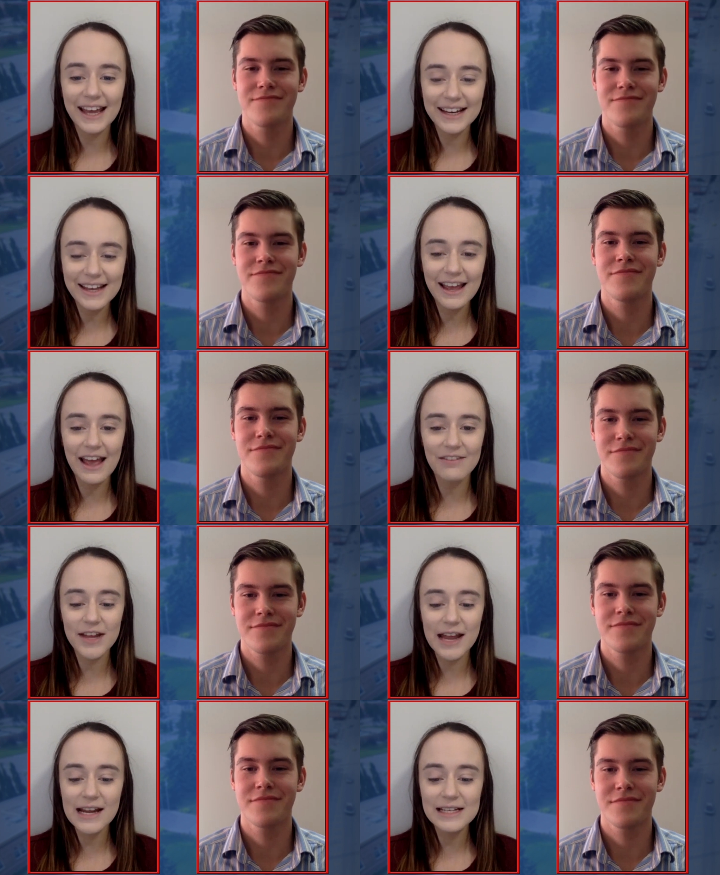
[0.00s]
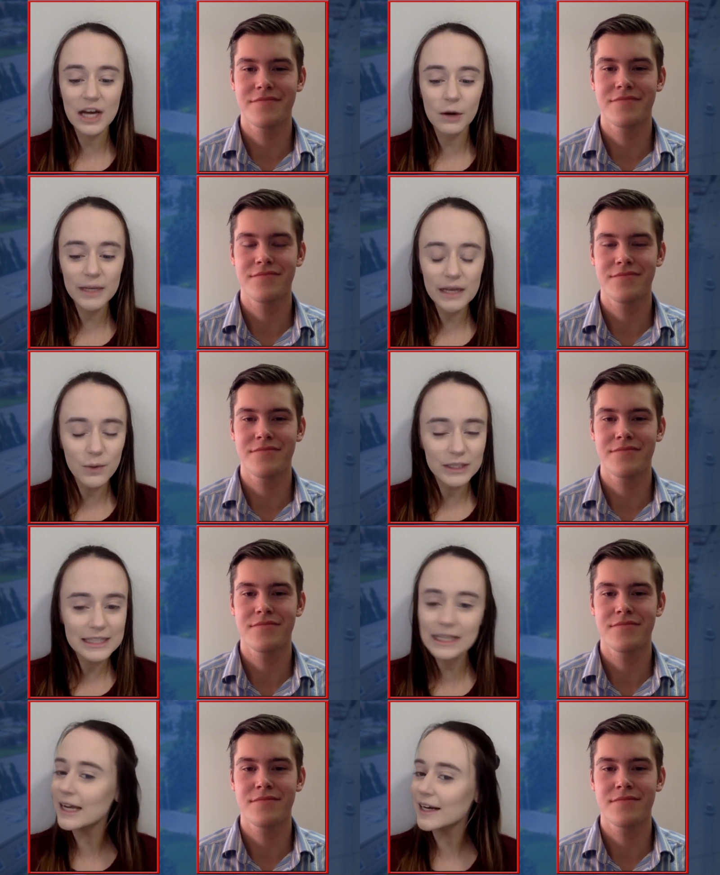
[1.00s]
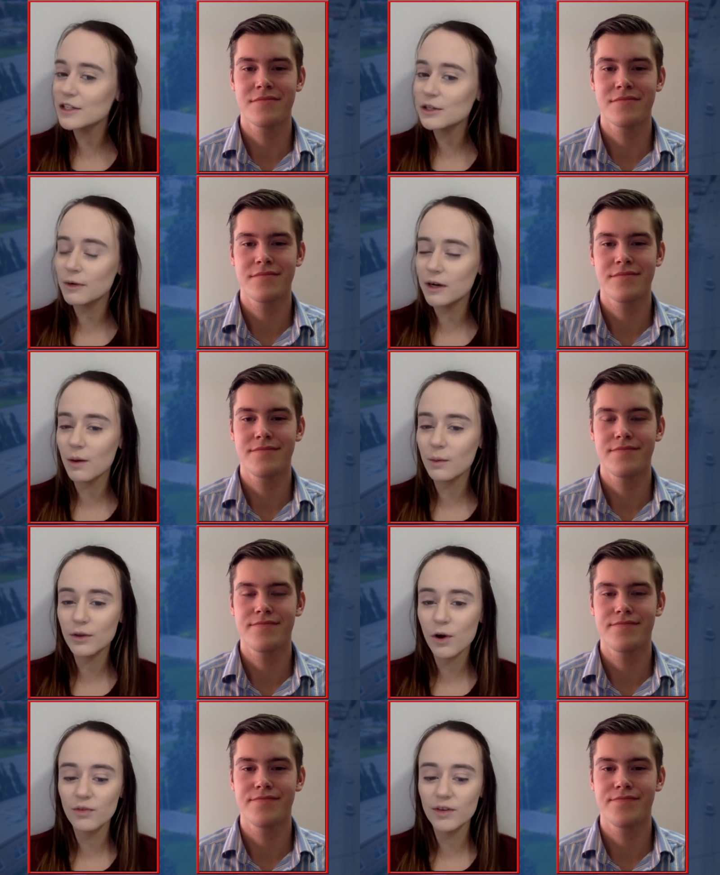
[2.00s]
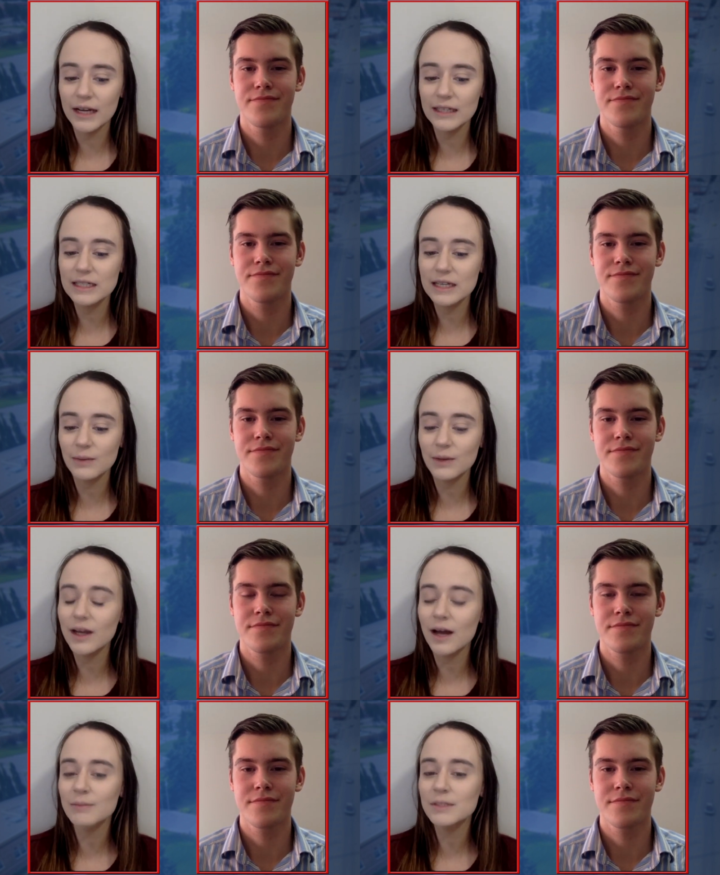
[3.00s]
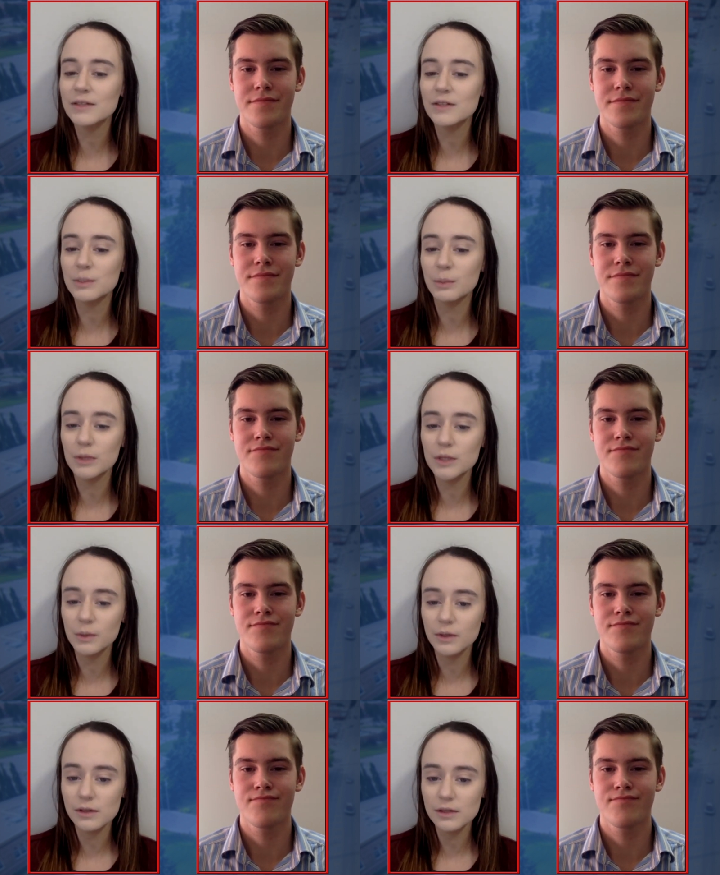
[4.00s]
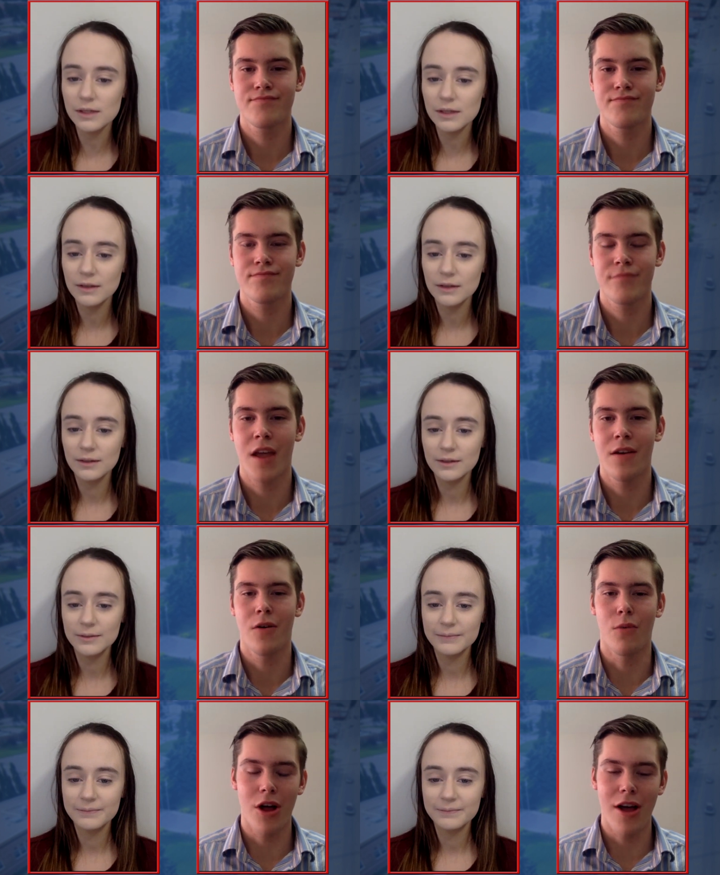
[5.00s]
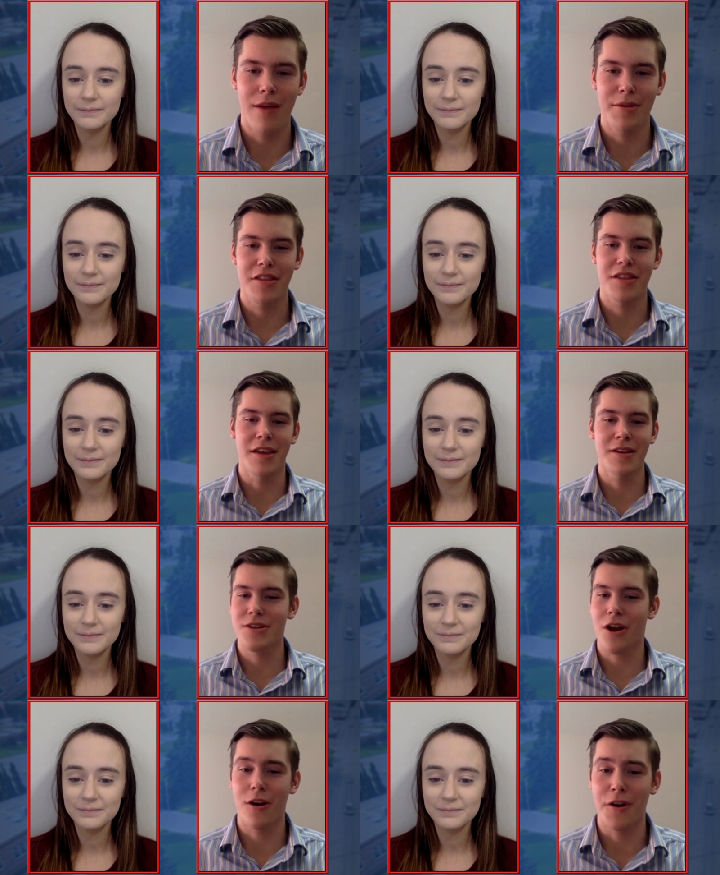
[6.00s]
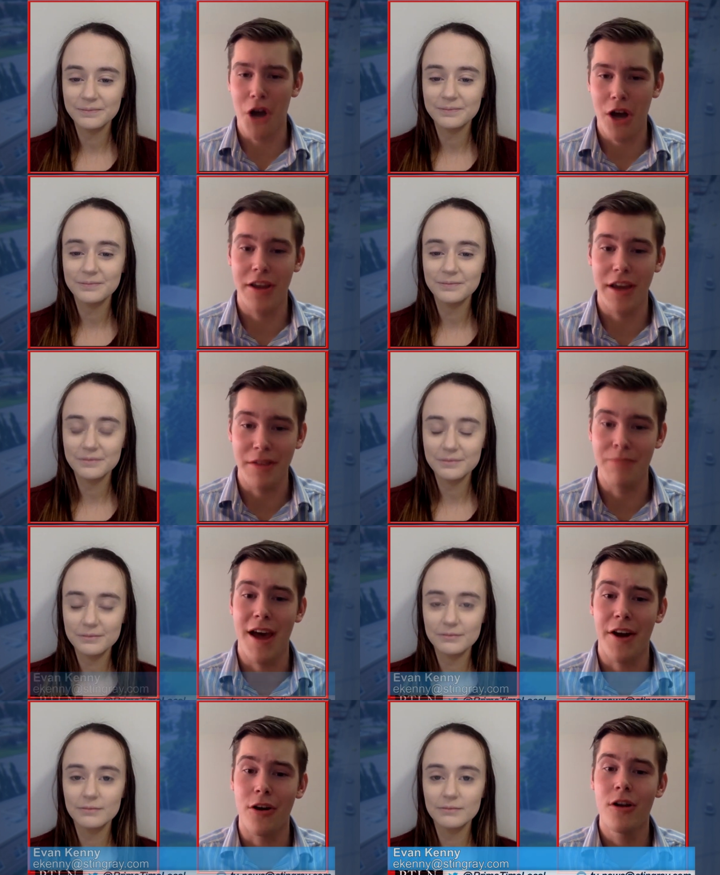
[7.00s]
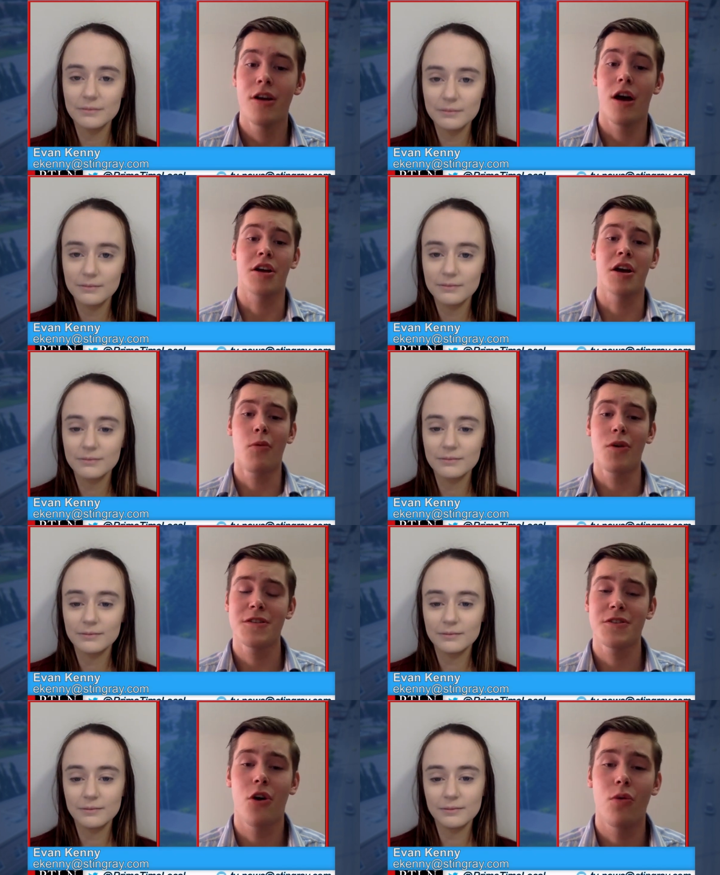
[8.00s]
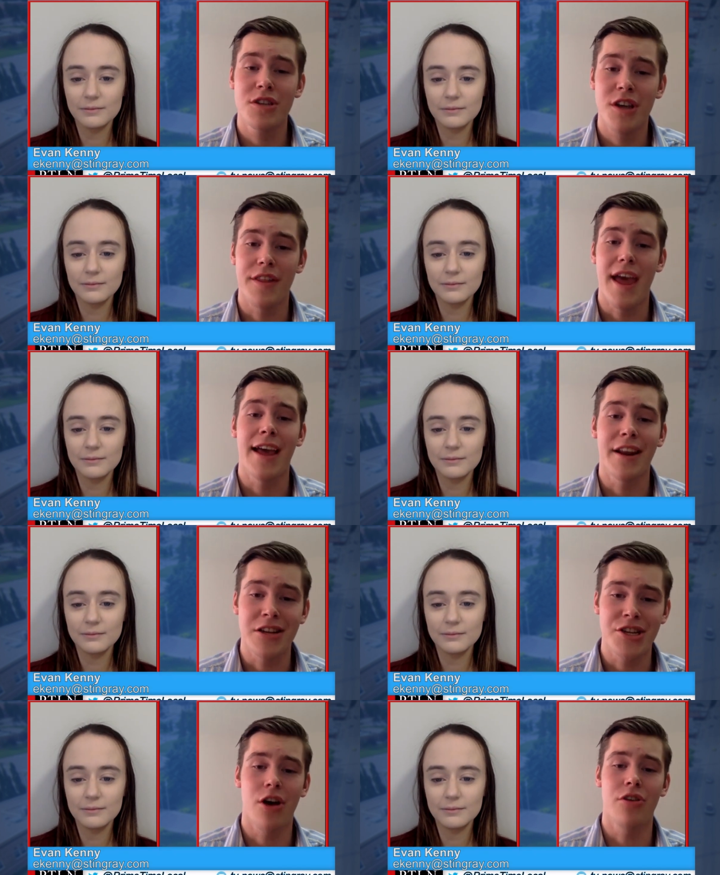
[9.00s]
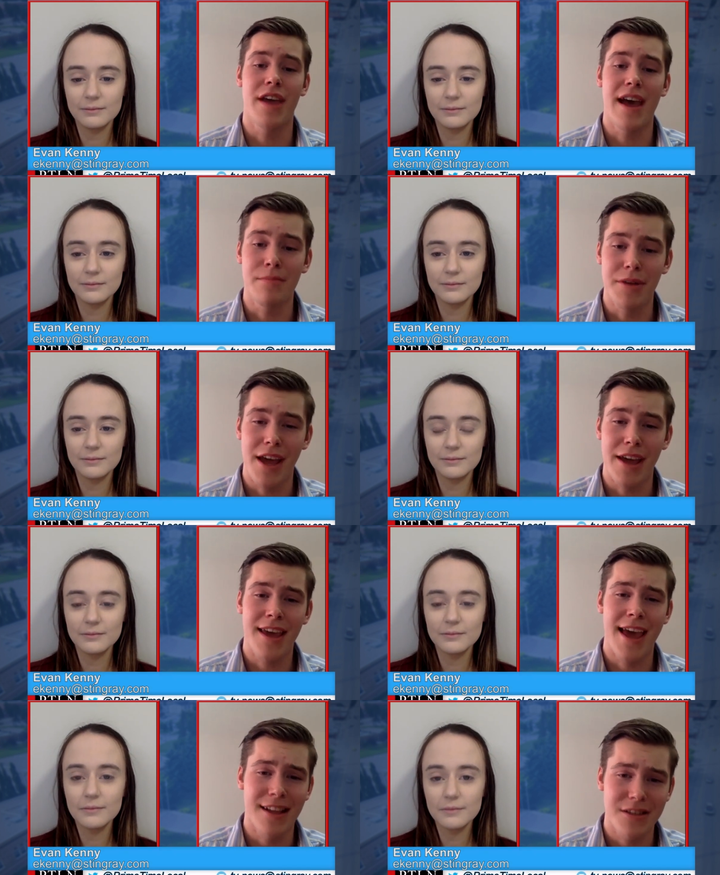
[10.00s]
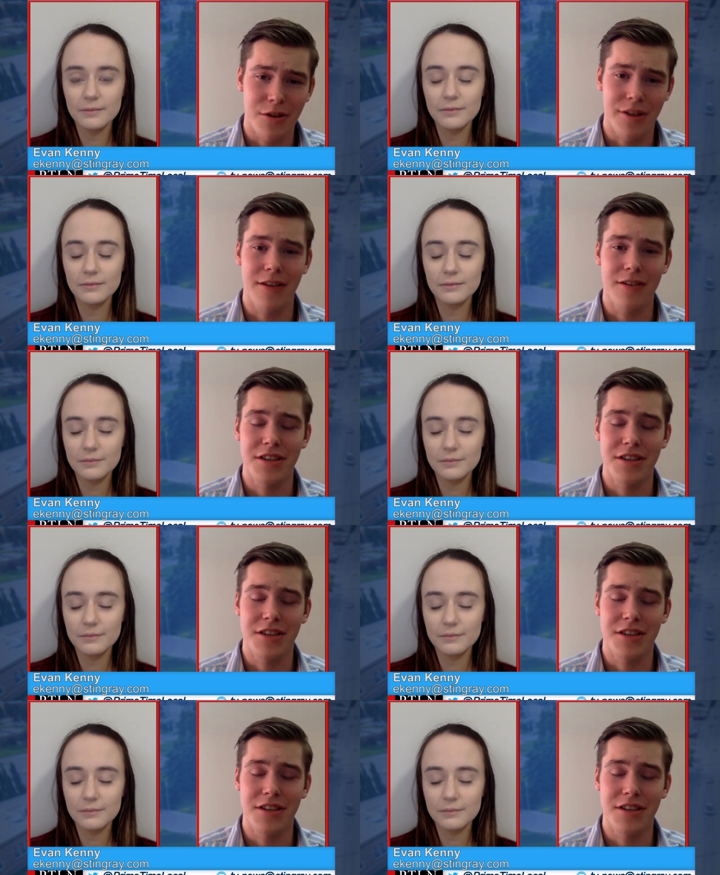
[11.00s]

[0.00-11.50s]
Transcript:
Speaker 1: Kenny. Evan, tell me what's the latest going on with COVID 19 when it comes to the sports world?
Speaker 2: Well, Abby, things are not getting better. A couple weeks ago, we saw the NHL and the NBA cancel their